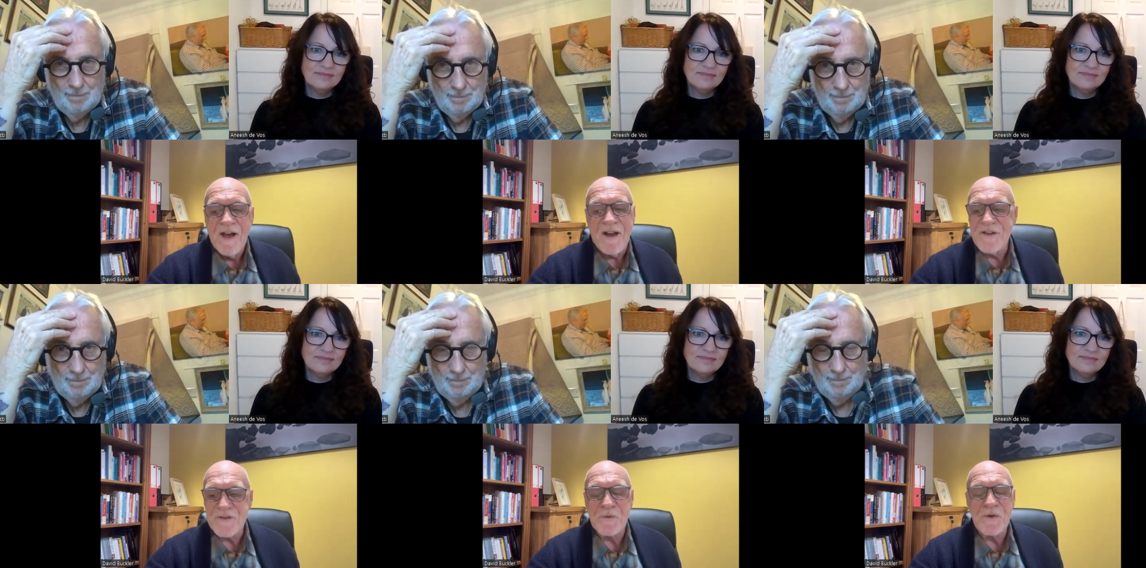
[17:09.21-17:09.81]
Speaker 1: And
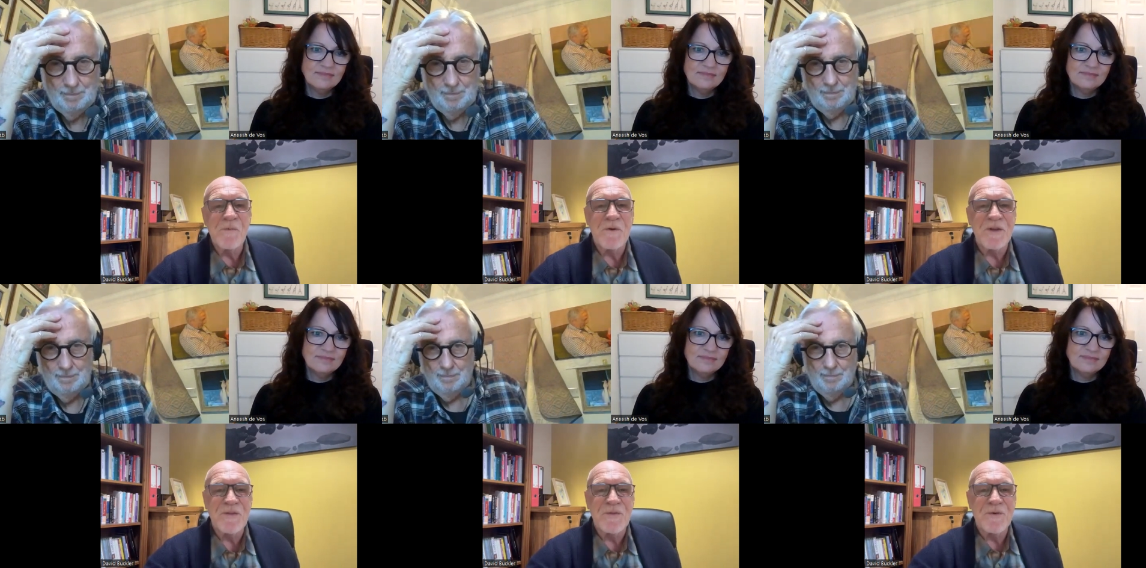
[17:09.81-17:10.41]
I just wondered
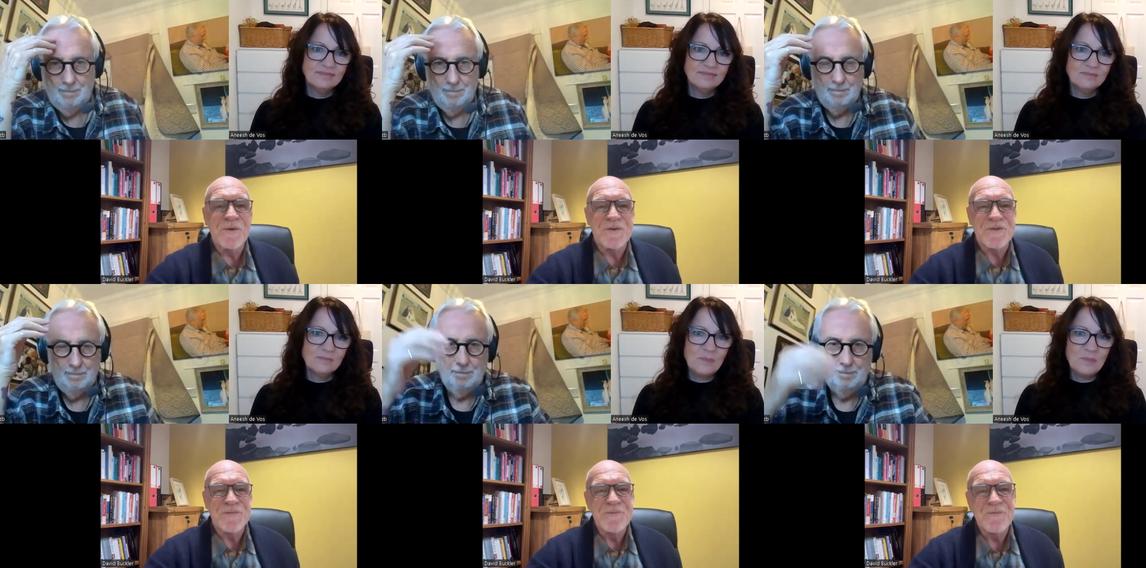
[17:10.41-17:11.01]
what your
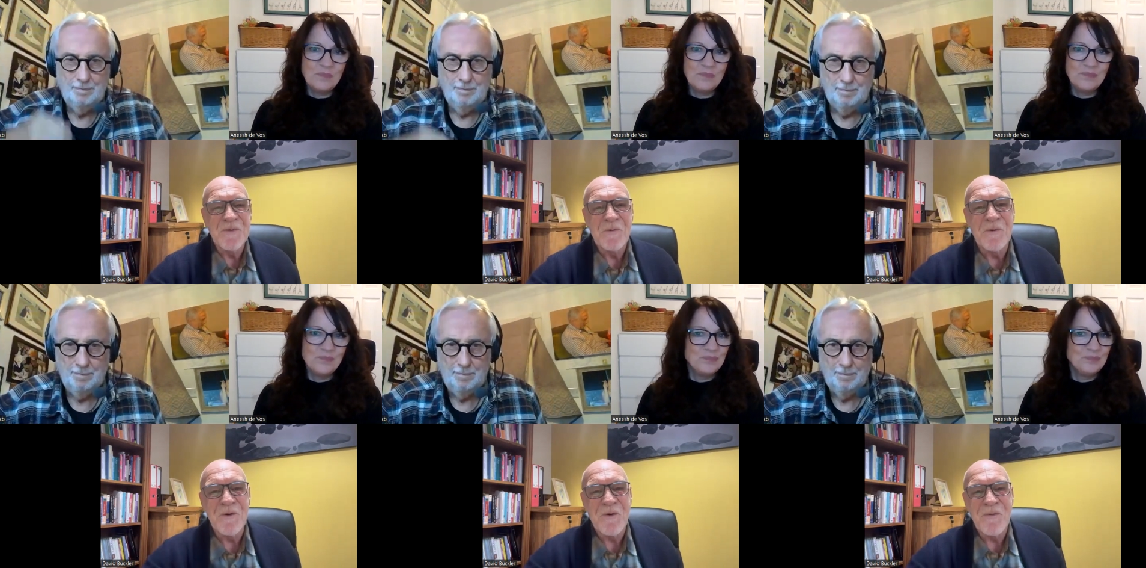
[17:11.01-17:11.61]
thoughts
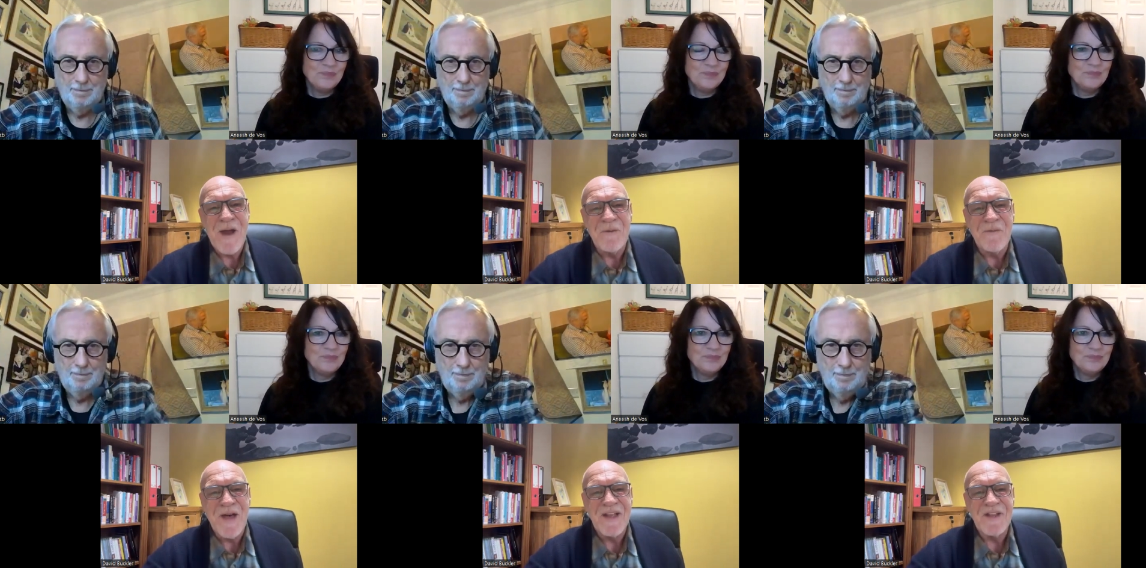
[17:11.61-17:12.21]
were
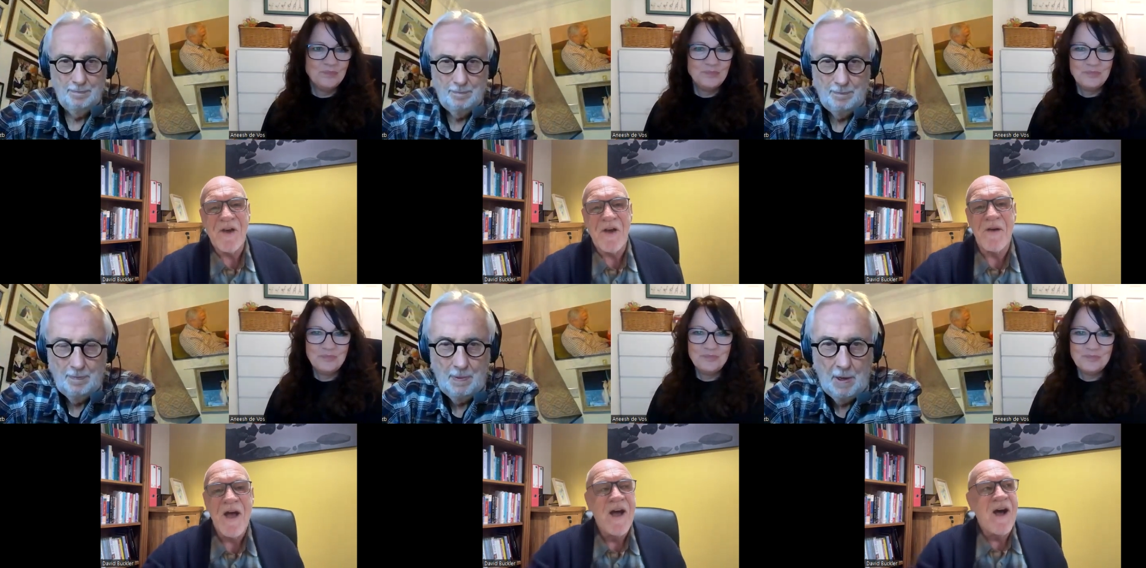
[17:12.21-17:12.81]
around that. You
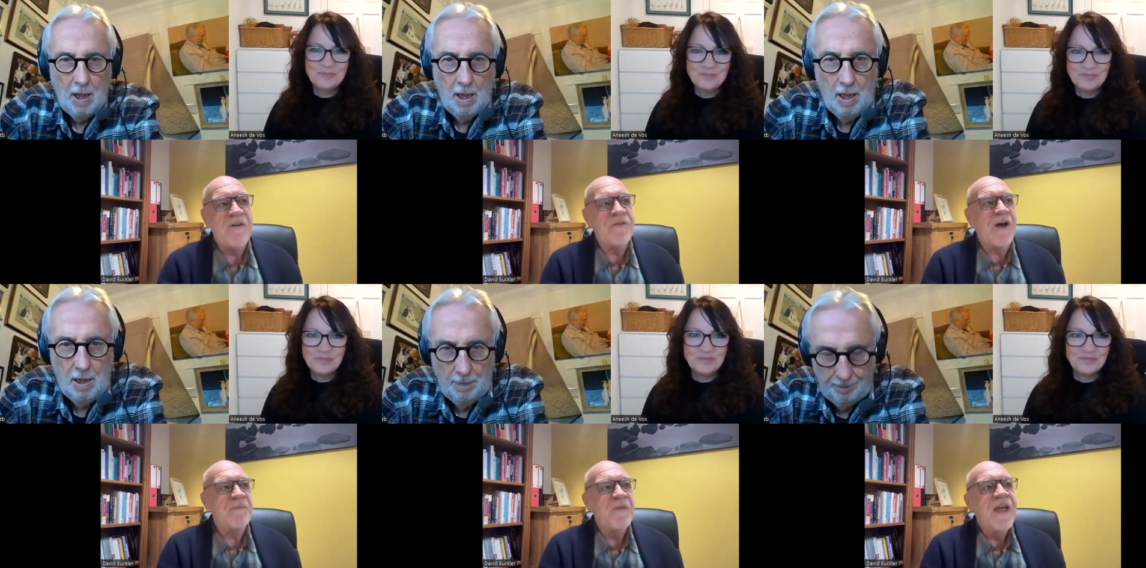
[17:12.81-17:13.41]
know, I've,
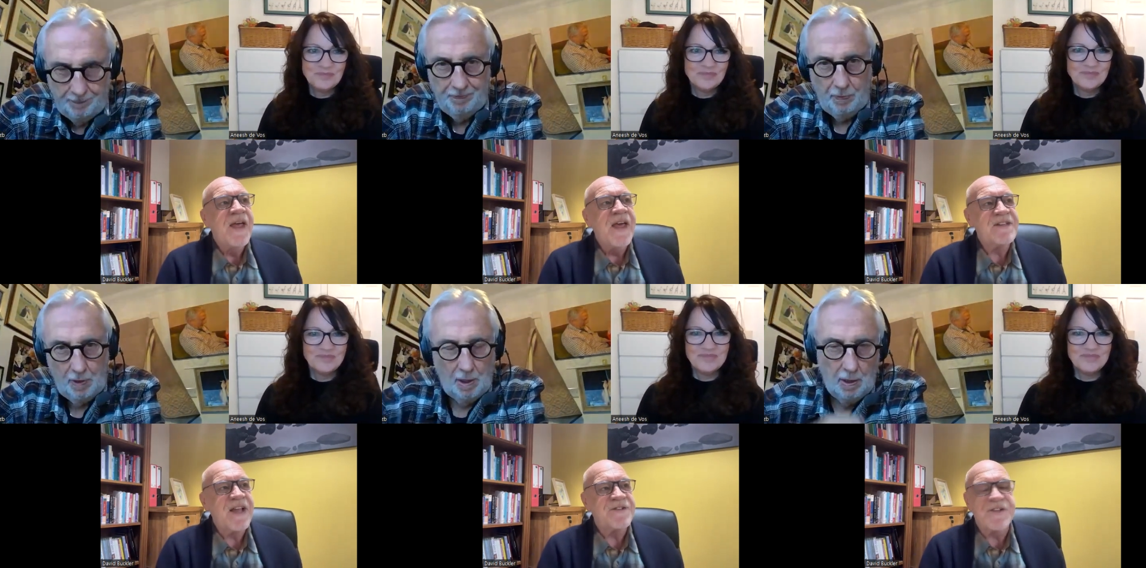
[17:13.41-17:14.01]
i
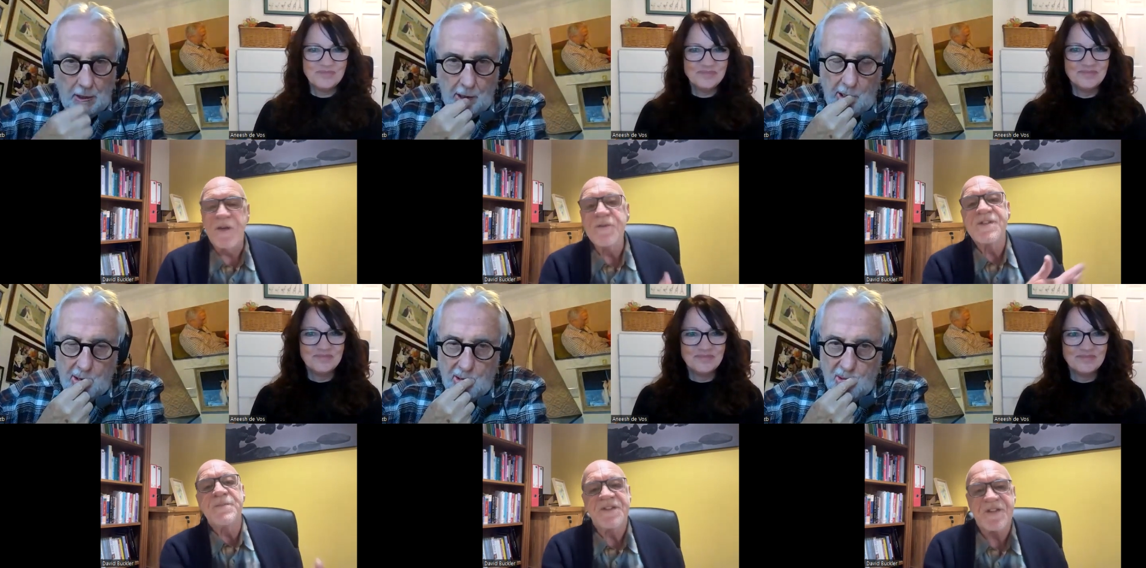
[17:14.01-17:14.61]
it, it's the yeah. ultimate